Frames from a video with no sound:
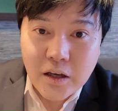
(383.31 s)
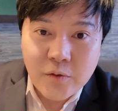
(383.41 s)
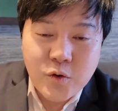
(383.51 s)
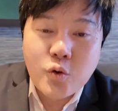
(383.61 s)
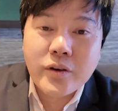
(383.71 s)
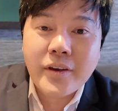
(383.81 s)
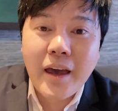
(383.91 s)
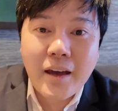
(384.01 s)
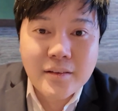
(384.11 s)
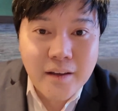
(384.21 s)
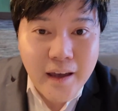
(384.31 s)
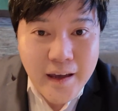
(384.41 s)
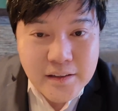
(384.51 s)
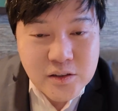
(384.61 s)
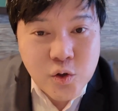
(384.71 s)
If you can't
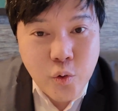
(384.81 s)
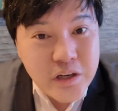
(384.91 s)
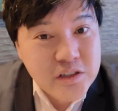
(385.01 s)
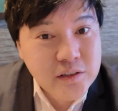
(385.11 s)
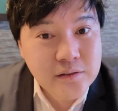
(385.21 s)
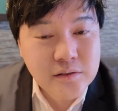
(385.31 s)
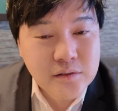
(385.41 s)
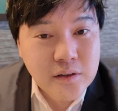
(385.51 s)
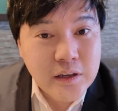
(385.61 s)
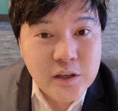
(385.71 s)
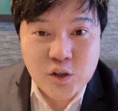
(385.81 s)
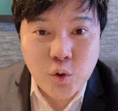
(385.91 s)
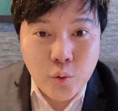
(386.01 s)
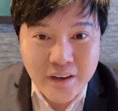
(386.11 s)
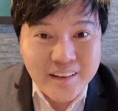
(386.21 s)
ask questions,
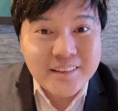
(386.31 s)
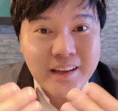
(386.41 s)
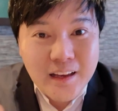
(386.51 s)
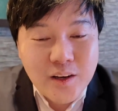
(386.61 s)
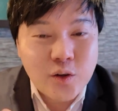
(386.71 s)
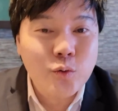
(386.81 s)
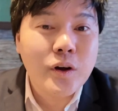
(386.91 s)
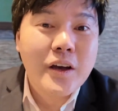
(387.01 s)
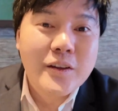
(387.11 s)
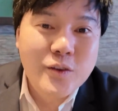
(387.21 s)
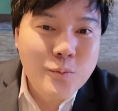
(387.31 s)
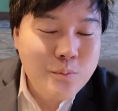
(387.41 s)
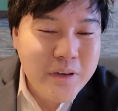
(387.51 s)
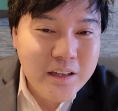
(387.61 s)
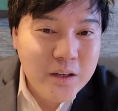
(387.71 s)
she will not tell you the
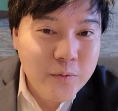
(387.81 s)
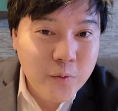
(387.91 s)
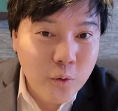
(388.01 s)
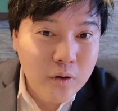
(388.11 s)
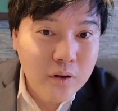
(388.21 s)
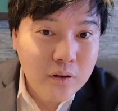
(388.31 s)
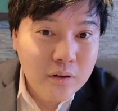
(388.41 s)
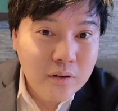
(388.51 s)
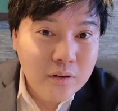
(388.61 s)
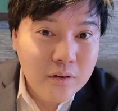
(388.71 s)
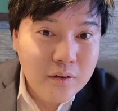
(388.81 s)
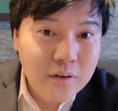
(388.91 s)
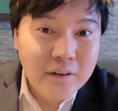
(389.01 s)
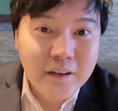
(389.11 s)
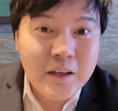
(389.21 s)
meaningful
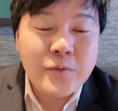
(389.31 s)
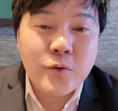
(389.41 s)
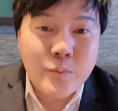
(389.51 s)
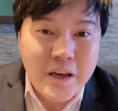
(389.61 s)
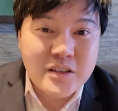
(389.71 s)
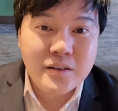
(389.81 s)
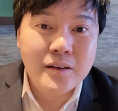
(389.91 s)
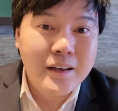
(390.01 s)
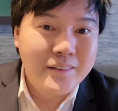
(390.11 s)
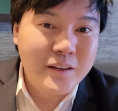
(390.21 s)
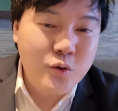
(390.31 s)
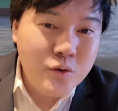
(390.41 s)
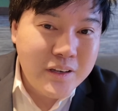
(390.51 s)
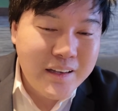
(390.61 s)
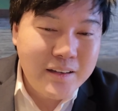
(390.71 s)
information that you
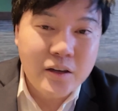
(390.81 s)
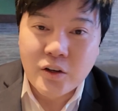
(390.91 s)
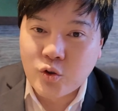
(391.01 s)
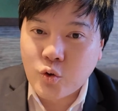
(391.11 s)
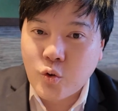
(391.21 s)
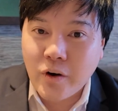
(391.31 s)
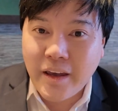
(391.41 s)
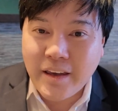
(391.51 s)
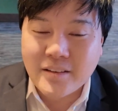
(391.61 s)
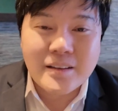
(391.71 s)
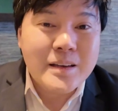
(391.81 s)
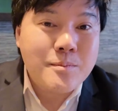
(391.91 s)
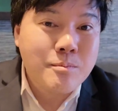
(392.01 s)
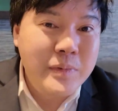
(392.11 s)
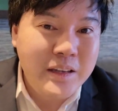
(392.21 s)
need to create
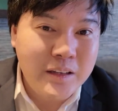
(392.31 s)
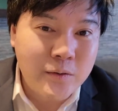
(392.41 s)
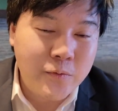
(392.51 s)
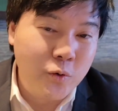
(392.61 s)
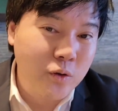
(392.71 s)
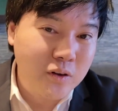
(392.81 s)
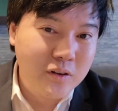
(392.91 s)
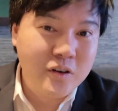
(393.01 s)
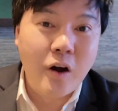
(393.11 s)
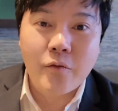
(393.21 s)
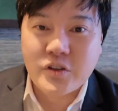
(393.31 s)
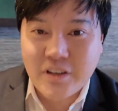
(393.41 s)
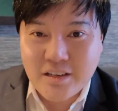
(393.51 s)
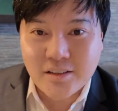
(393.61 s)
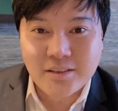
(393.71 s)
meaningful
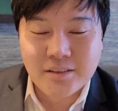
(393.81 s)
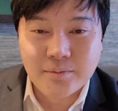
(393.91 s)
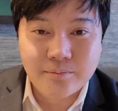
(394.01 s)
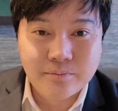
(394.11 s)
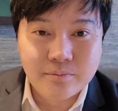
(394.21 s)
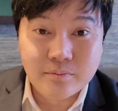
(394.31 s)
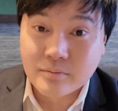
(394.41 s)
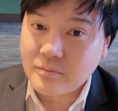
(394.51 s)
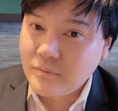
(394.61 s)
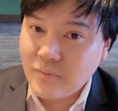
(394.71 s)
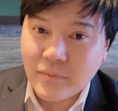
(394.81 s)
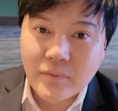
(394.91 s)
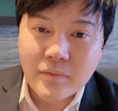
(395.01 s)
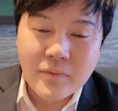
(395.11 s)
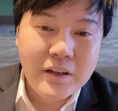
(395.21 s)
conversations.
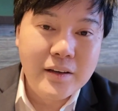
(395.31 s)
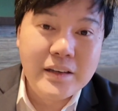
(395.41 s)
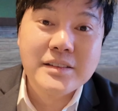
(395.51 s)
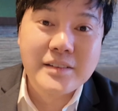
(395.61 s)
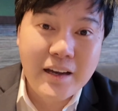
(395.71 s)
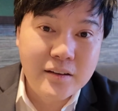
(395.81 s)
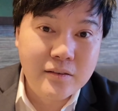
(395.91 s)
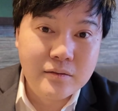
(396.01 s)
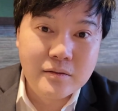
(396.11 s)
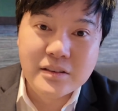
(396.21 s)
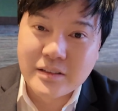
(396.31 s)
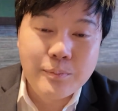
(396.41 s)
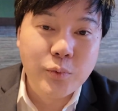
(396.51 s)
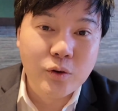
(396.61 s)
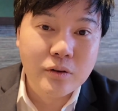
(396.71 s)
It's that
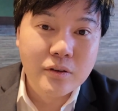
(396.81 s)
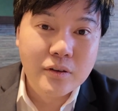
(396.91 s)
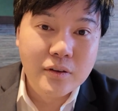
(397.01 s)
simple.